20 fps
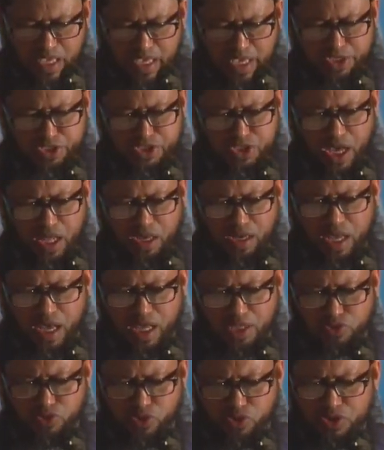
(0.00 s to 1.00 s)

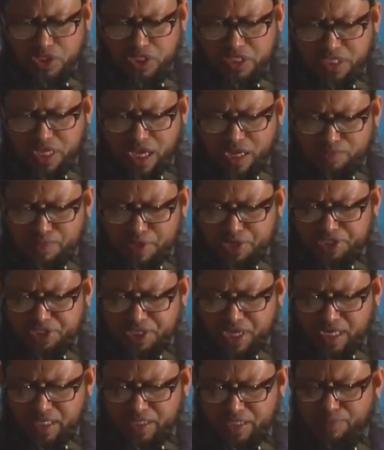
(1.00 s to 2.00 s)
inshallah through this
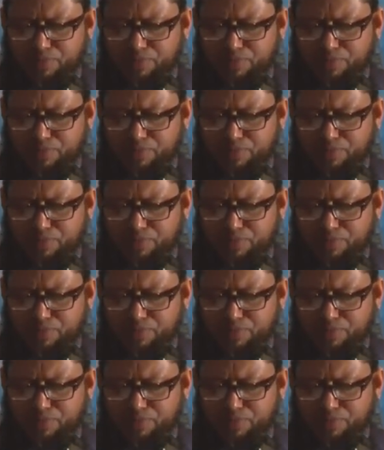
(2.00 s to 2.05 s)
convention